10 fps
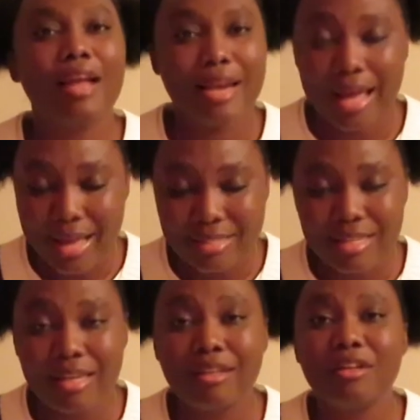Like I
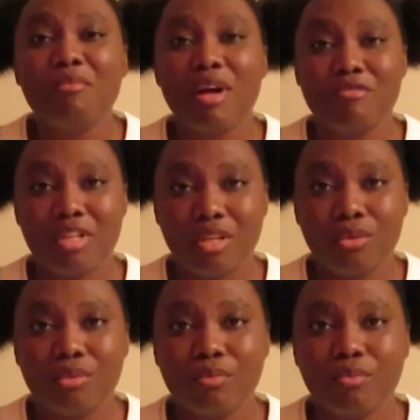said on my
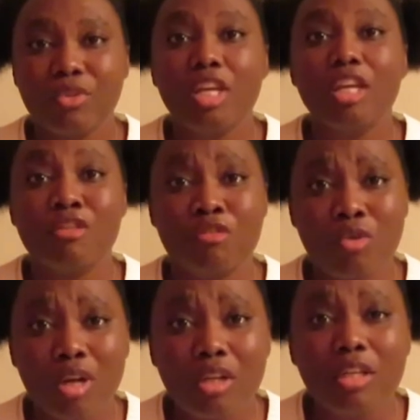video, if you
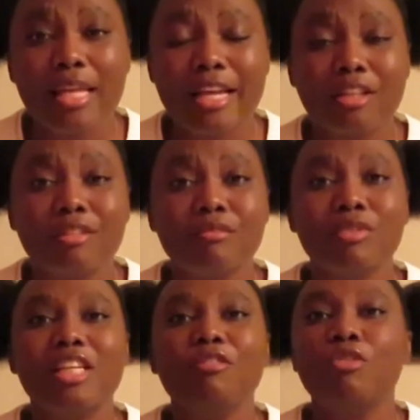are like,
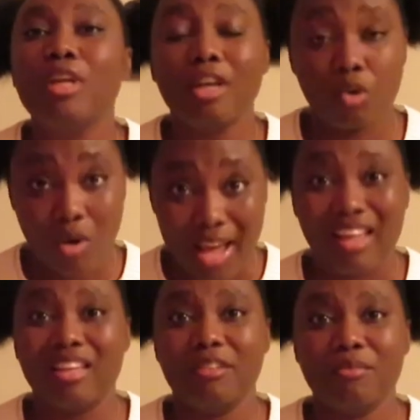if you can cry,
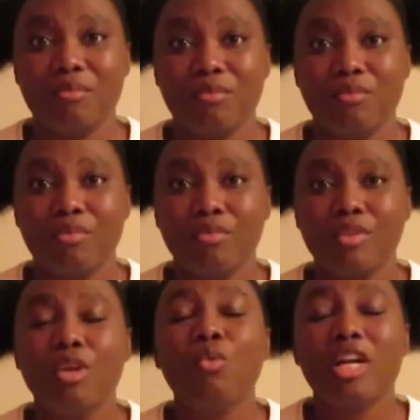
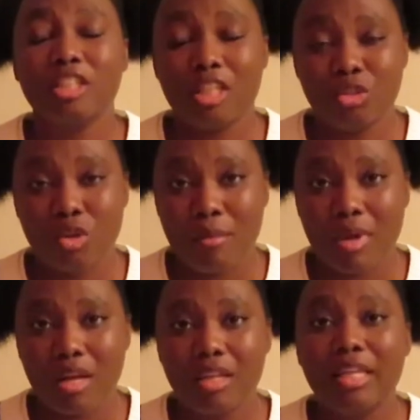watch that
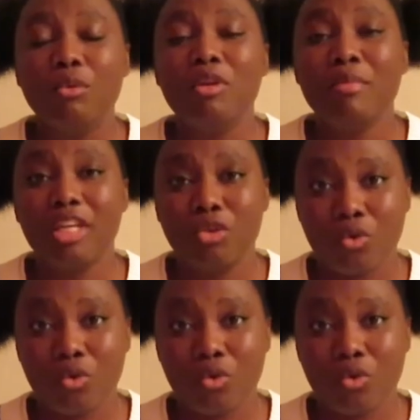drama. It will make you